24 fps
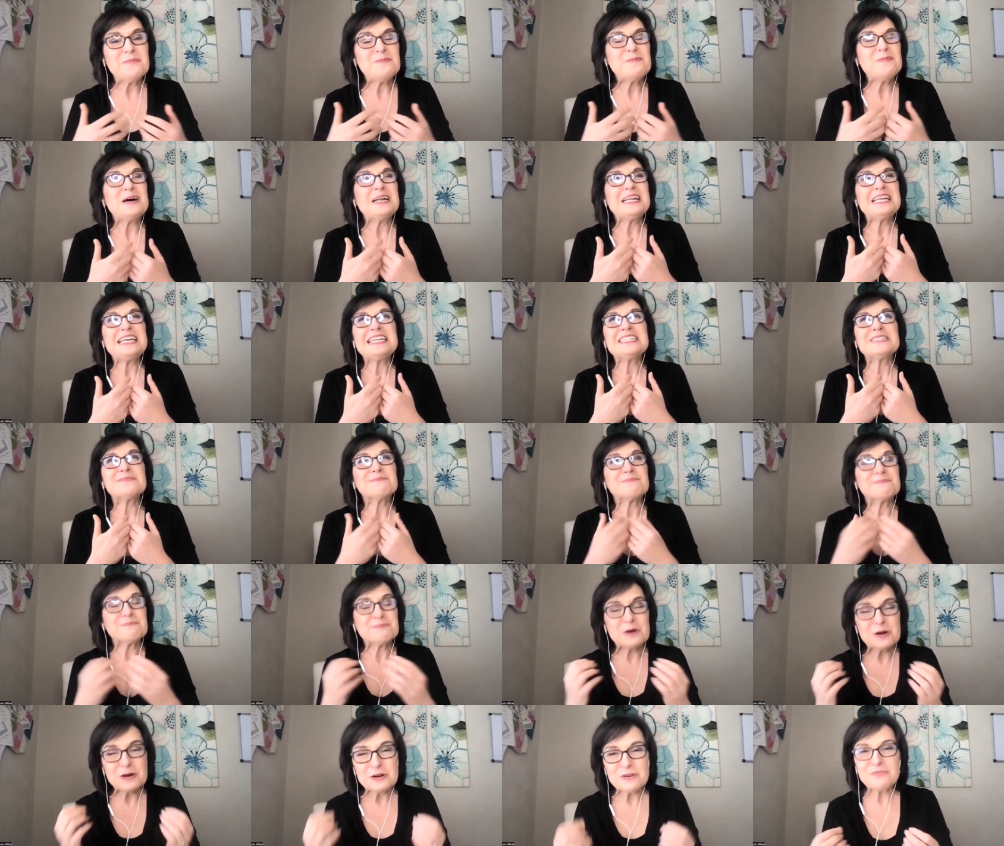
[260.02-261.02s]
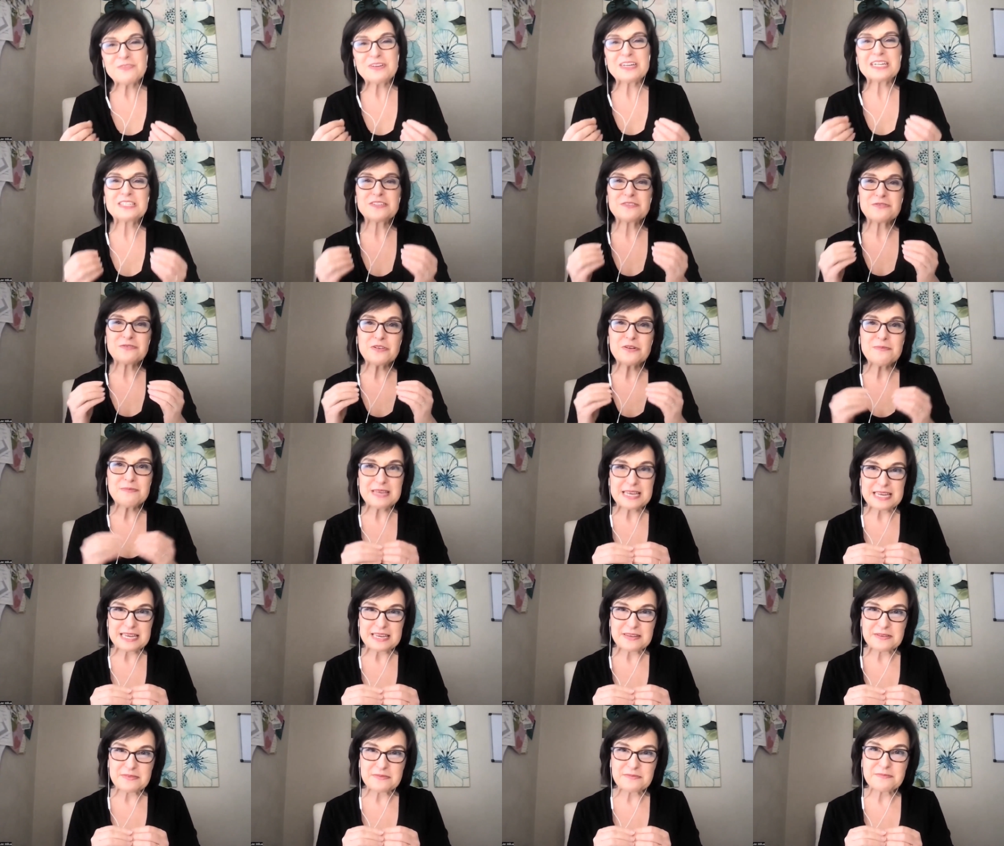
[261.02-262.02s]
but it's perfect for
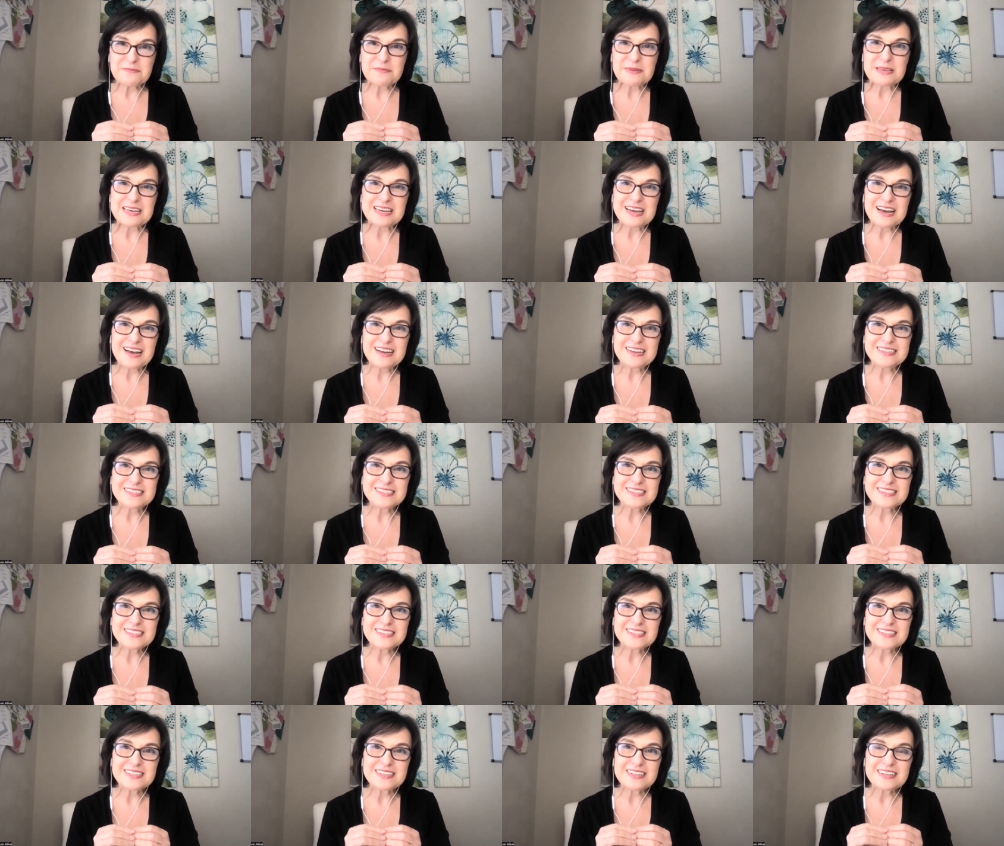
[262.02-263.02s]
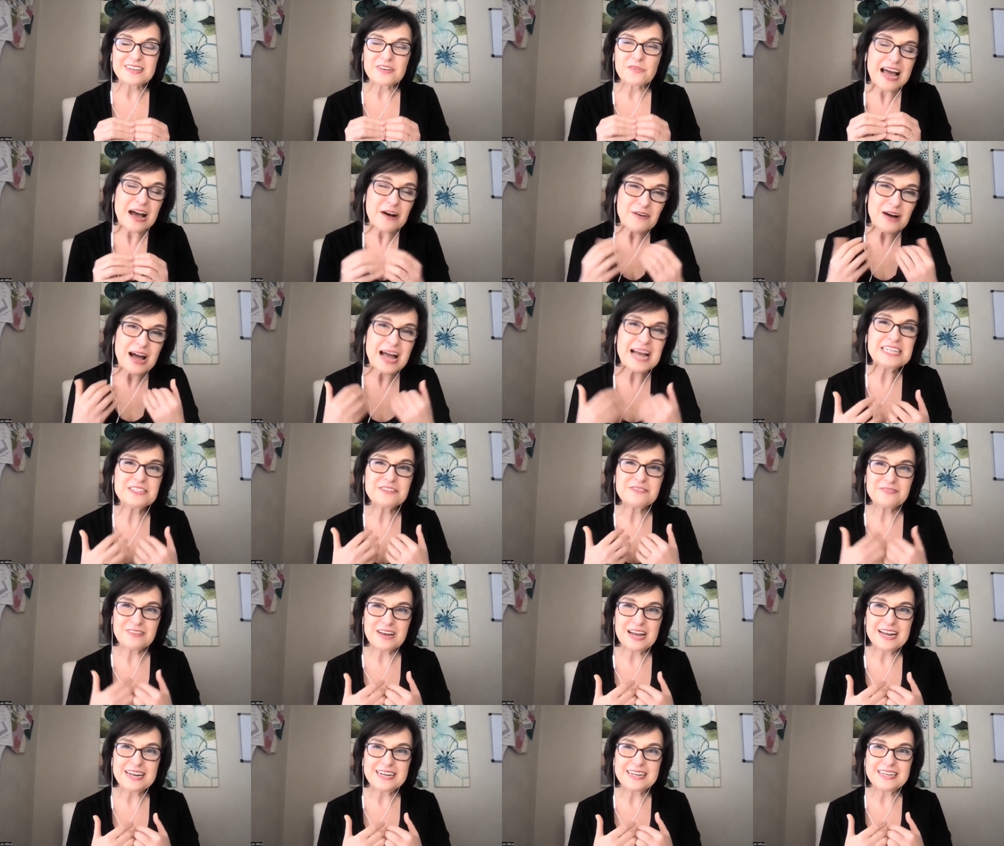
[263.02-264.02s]
me because how I
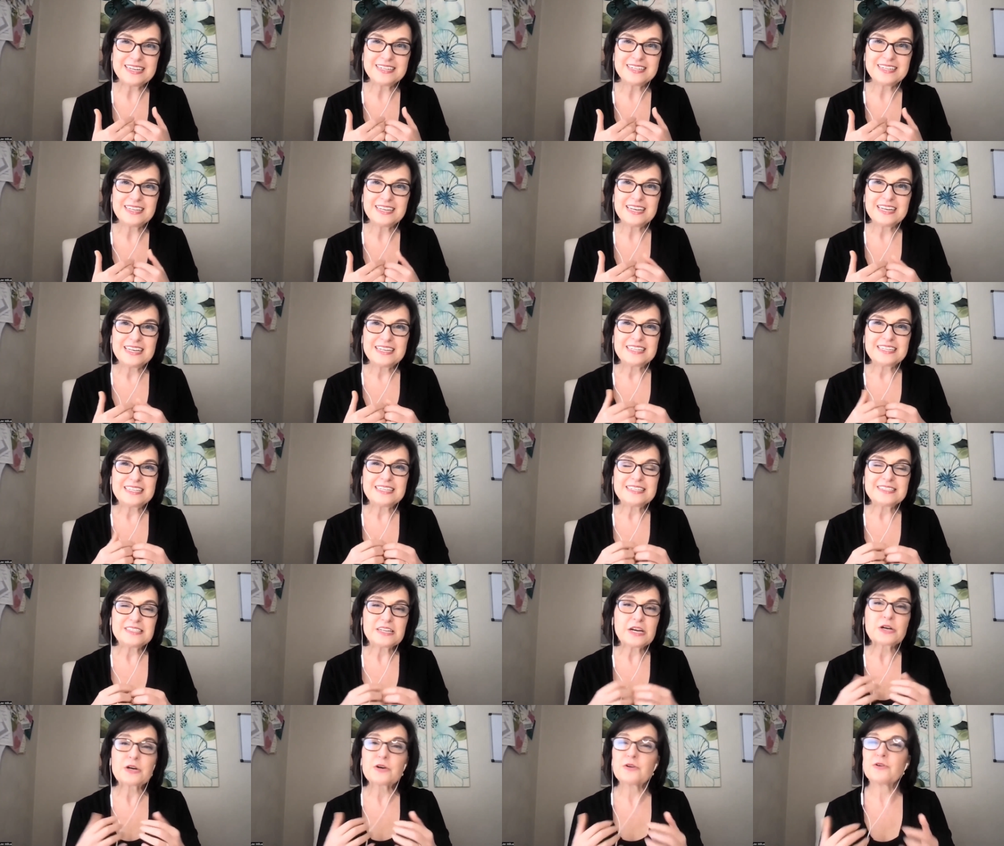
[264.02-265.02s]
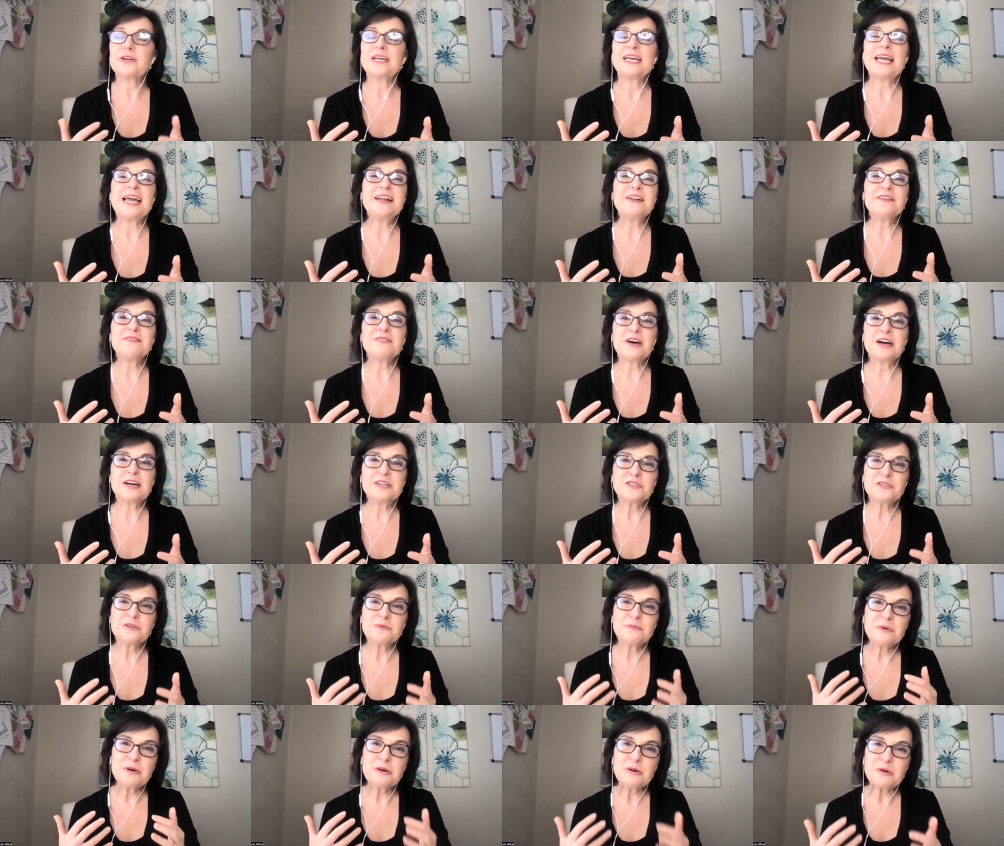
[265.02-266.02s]
define it is a creative
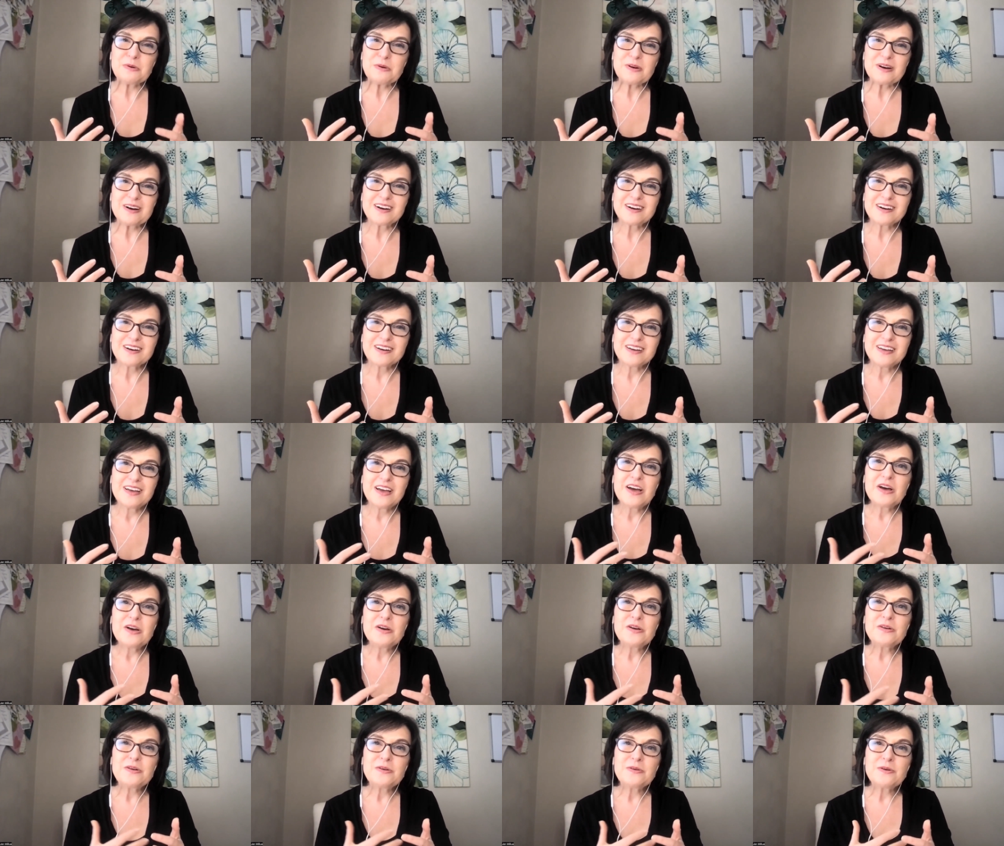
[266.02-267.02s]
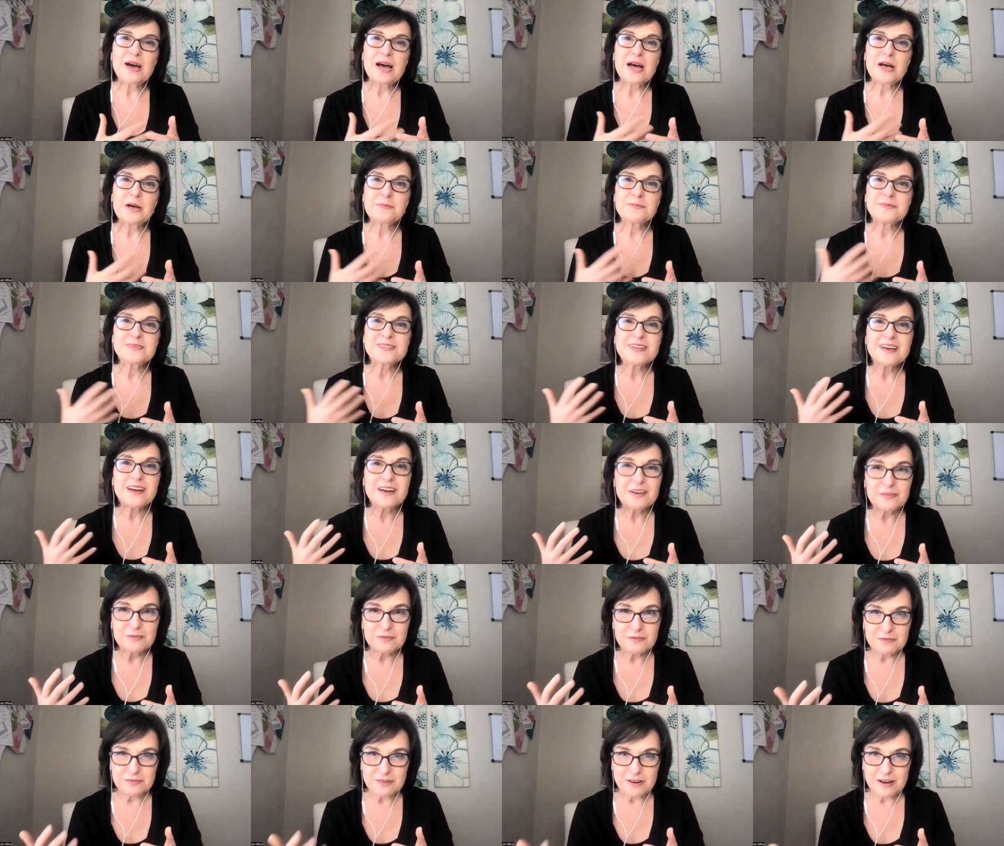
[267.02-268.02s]
entrepreneur who helps
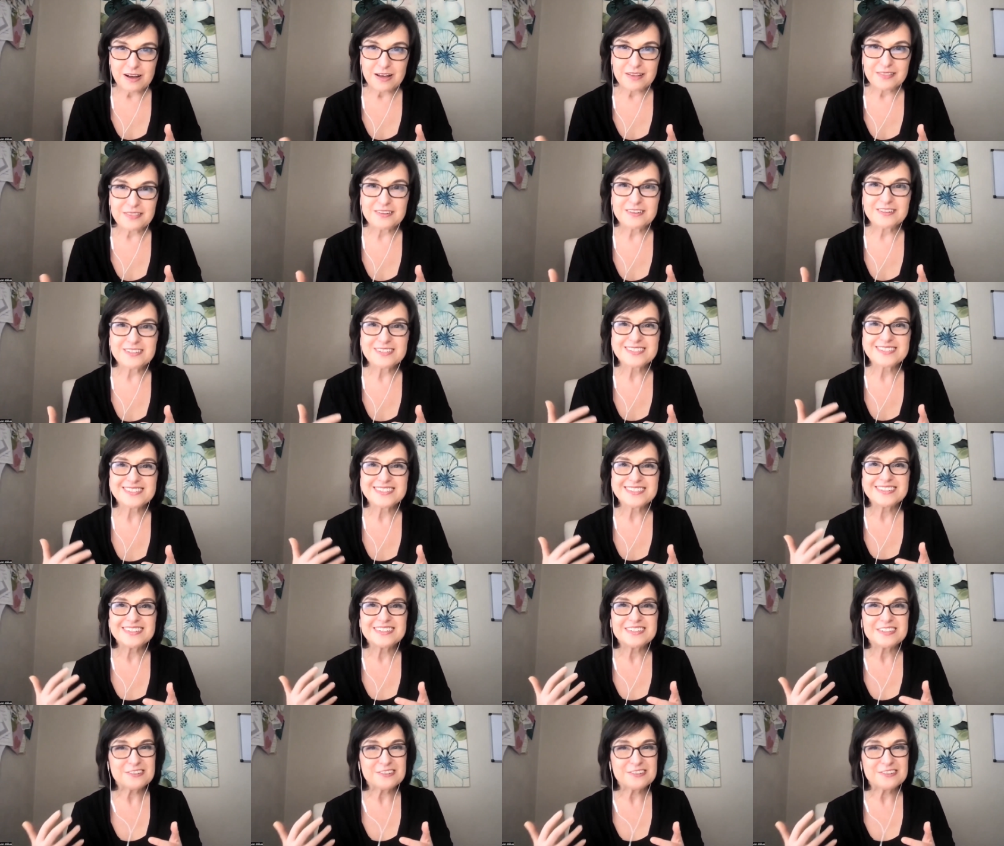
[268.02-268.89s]
authors,